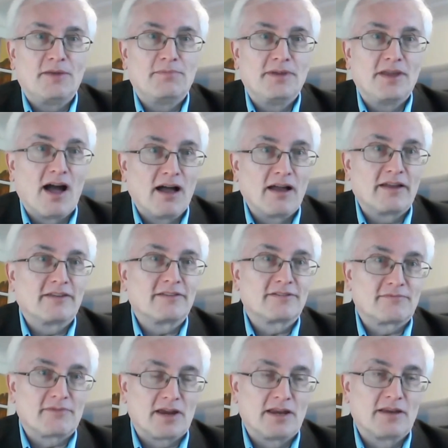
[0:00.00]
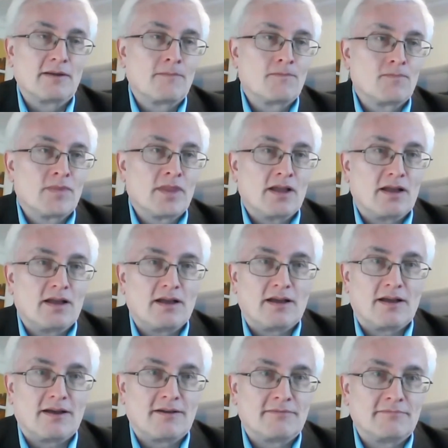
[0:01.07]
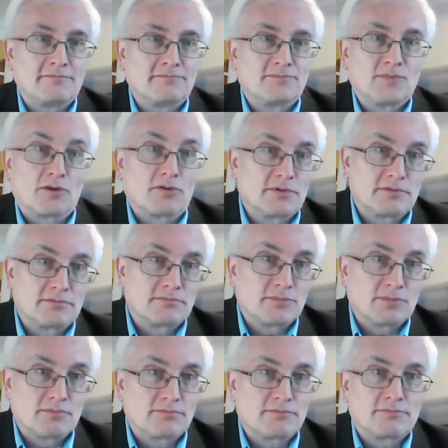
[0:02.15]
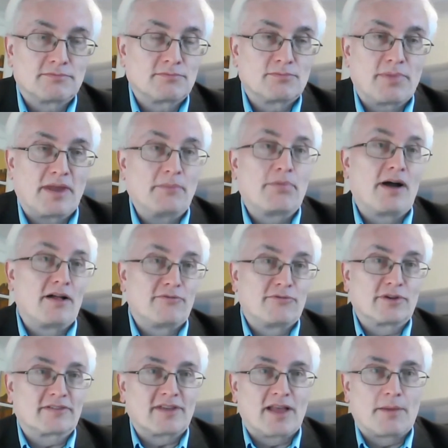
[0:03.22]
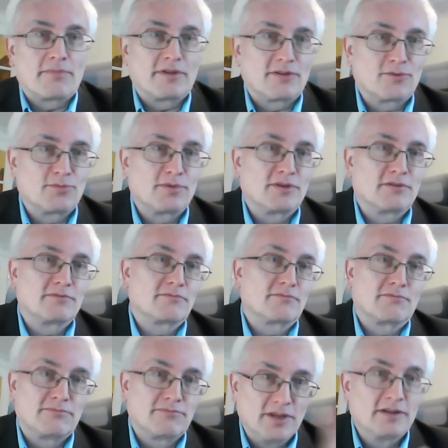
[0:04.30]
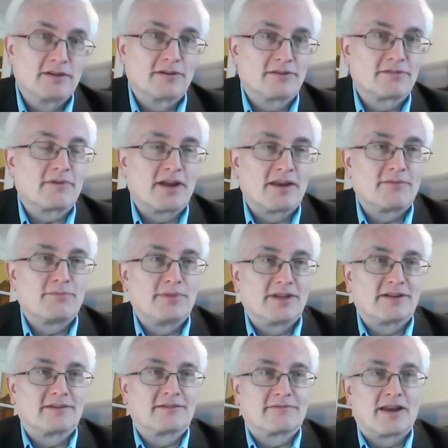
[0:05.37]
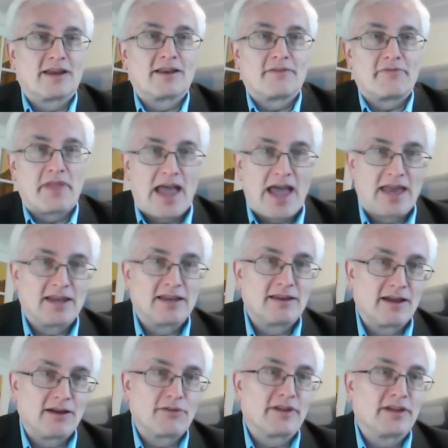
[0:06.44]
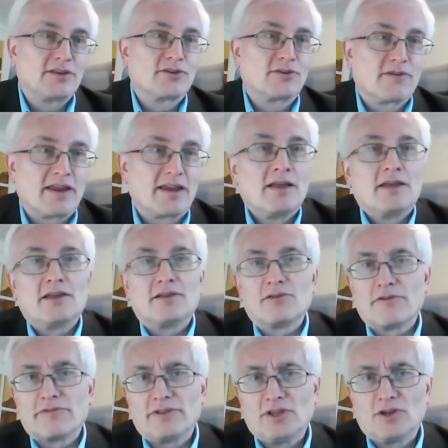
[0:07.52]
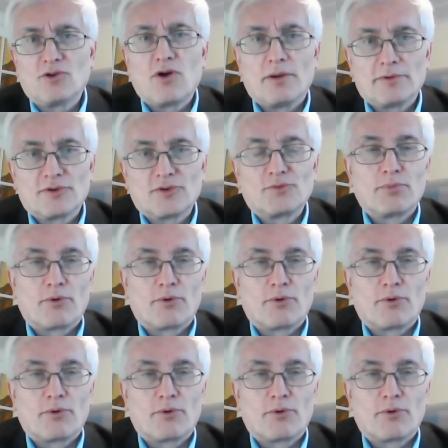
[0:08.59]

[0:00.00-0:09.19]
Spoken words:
APIs, right? You know, PayPal, for example, has been for years, right, being great at that and how they integrate. You know, the e-commerce